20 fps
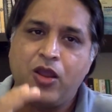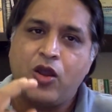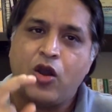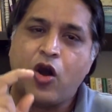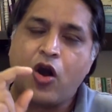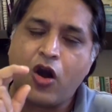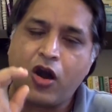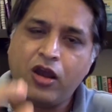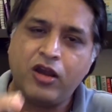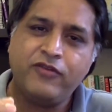
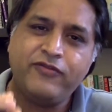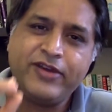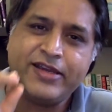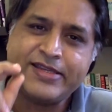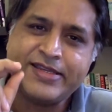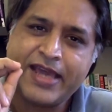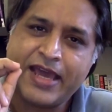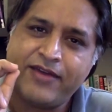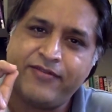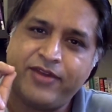always
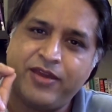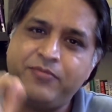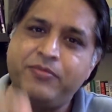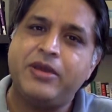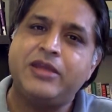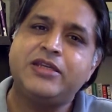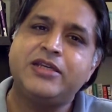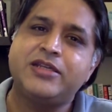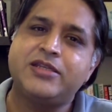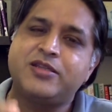have
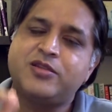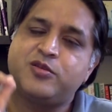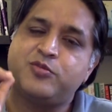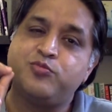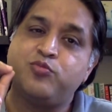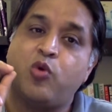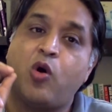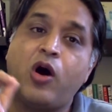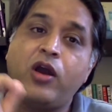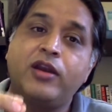images
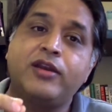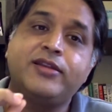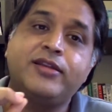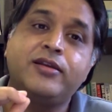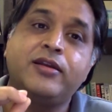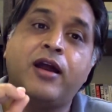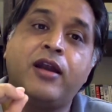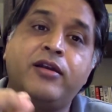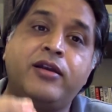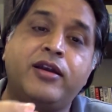smaller than
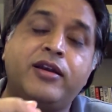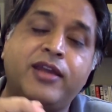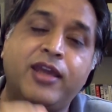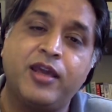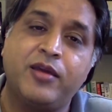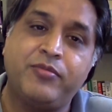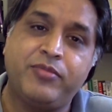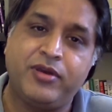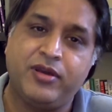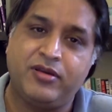100
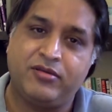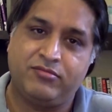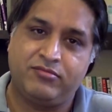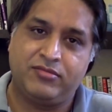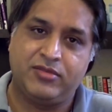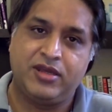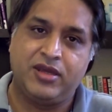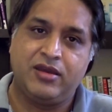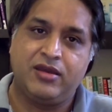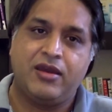KB.
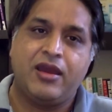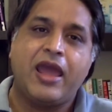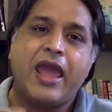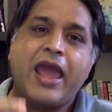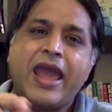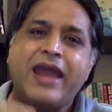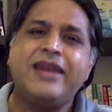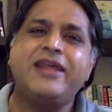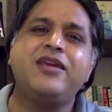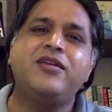
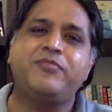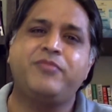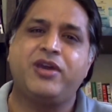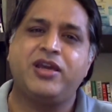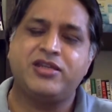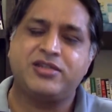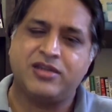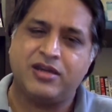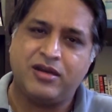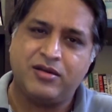Any
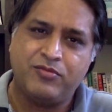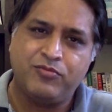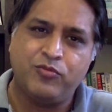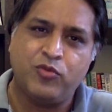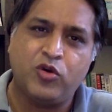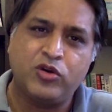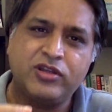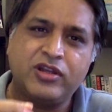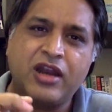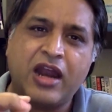image
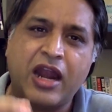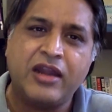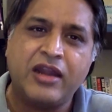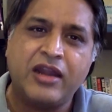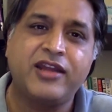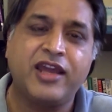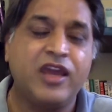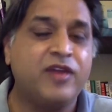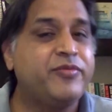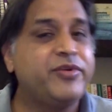more than 100
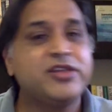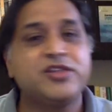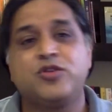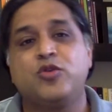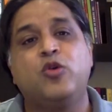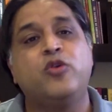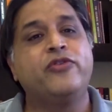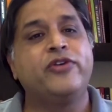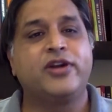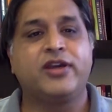KB is an
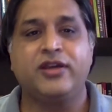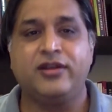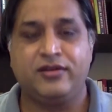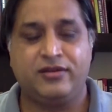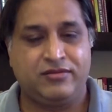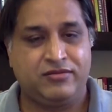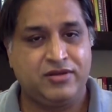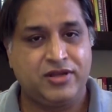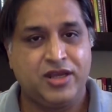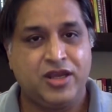overkill.
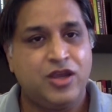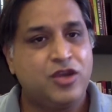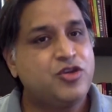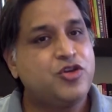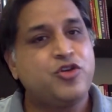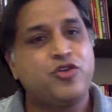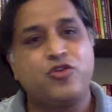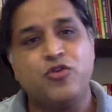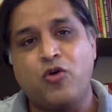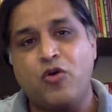You
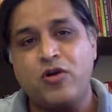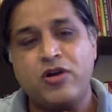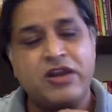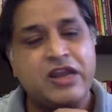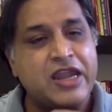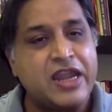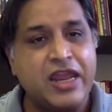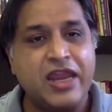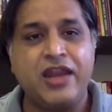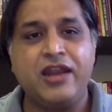don't
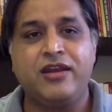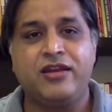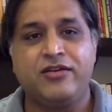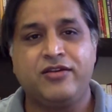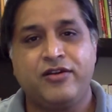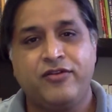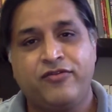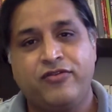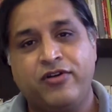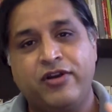need
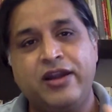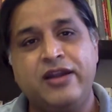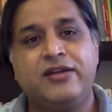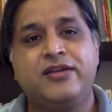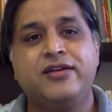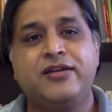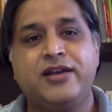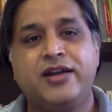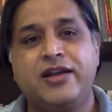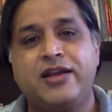for
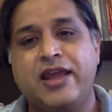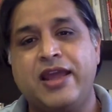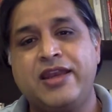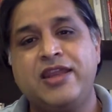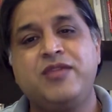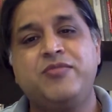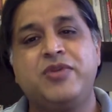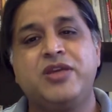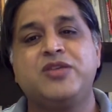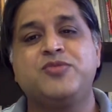internet any
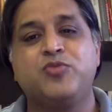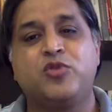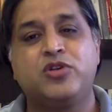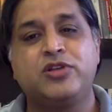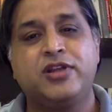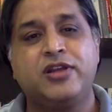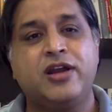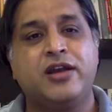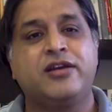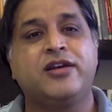image more than
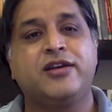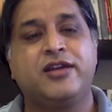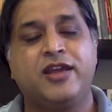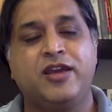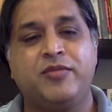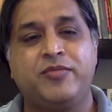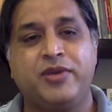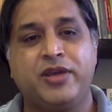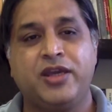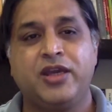100
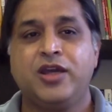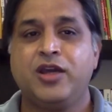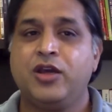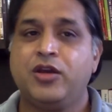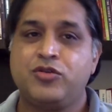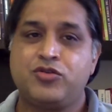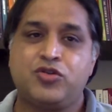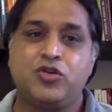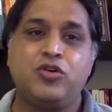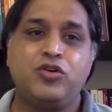KB.
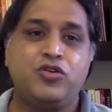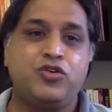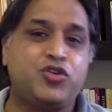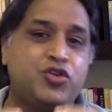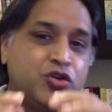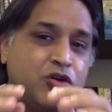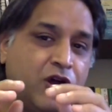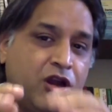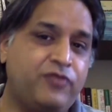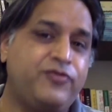So you should
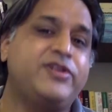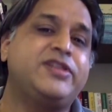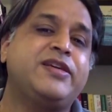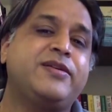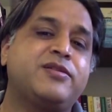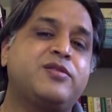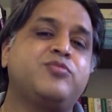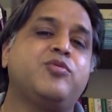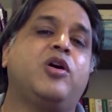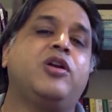always have
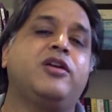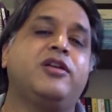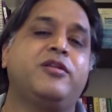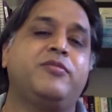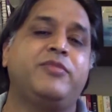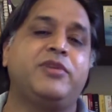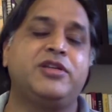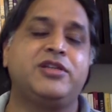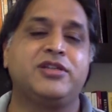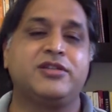smaller
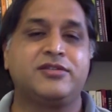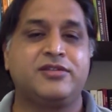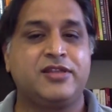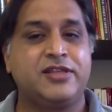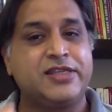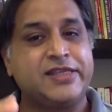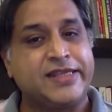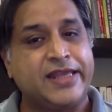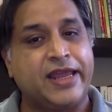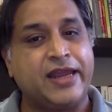images. This is
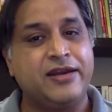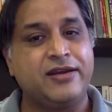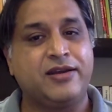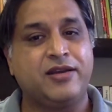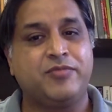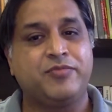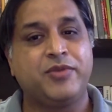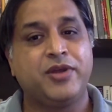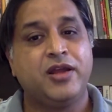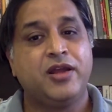the second
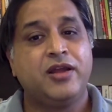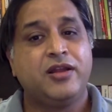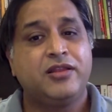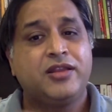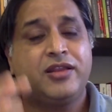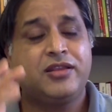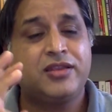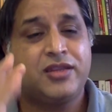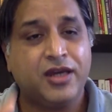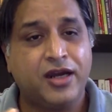tip.
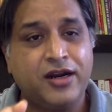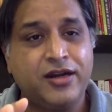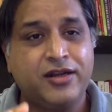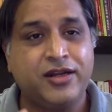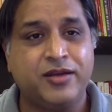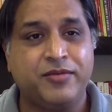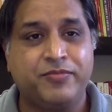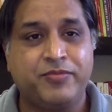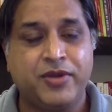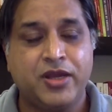The third
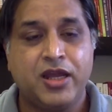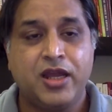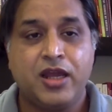tip,